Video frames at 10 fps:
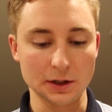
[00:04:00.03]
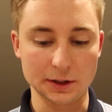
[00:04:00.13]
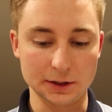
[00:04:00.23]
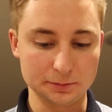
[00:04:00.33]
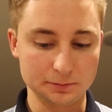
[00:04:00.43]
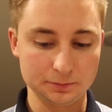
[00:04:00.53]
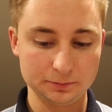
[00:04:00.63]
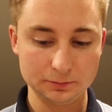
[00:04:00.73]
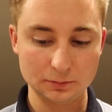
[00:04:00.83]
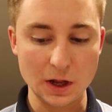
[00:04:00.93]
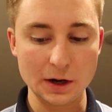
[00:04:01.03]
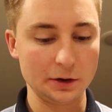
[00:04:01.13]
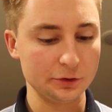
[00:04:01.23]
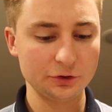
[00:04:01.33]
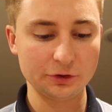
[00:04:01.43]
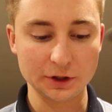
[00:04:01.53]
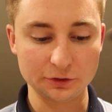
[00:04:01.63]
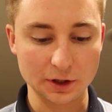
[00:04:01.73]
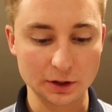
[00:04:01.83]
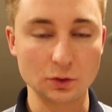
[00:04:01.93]
don't know. I just think it's
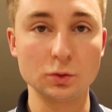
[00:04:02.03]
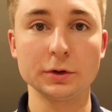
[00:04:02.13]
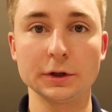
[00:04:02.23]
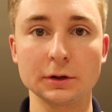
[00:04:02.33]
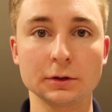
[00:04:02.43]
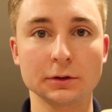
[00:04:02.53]
kind of cool to